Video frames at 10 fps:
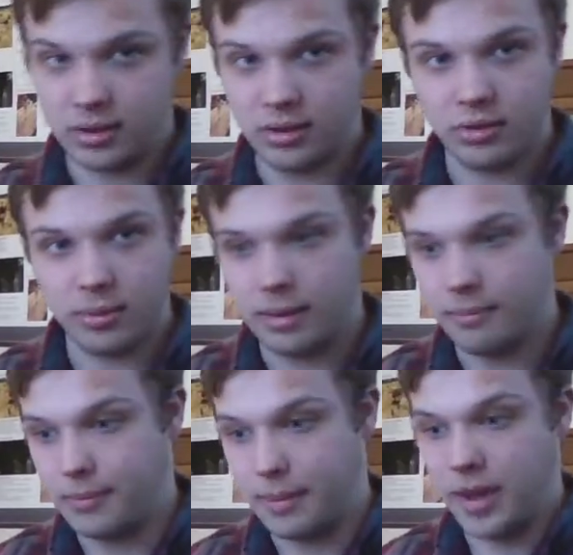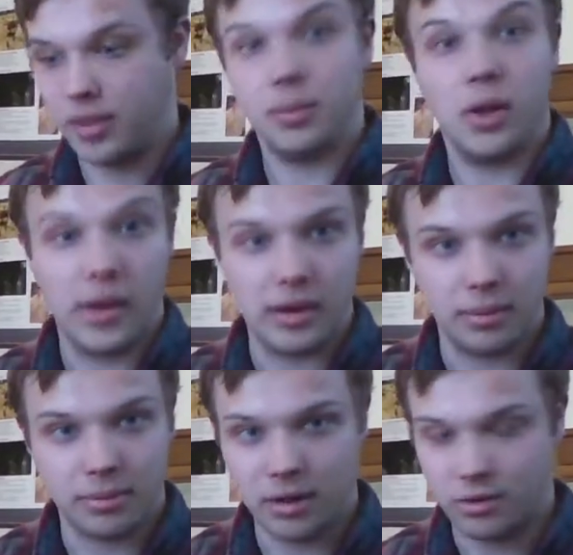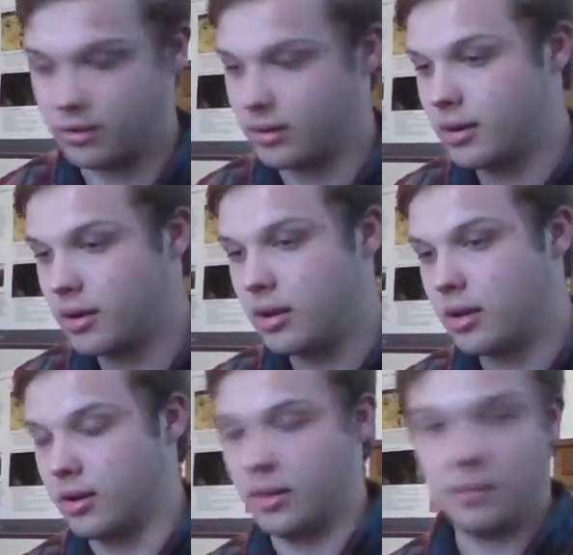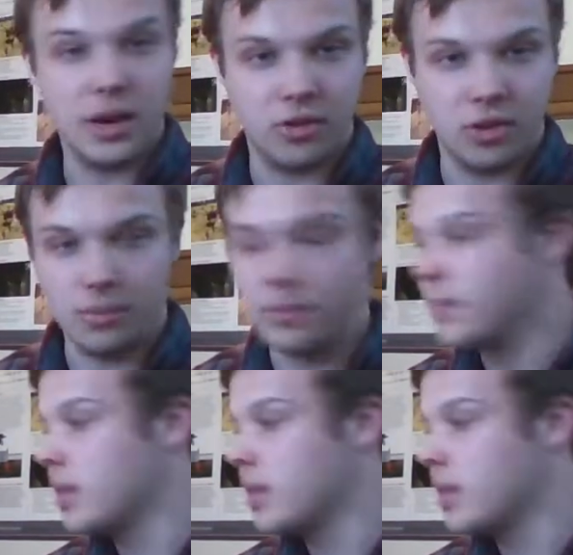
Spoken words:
to use my mouth to blow onto the pressure, or the pitot tube.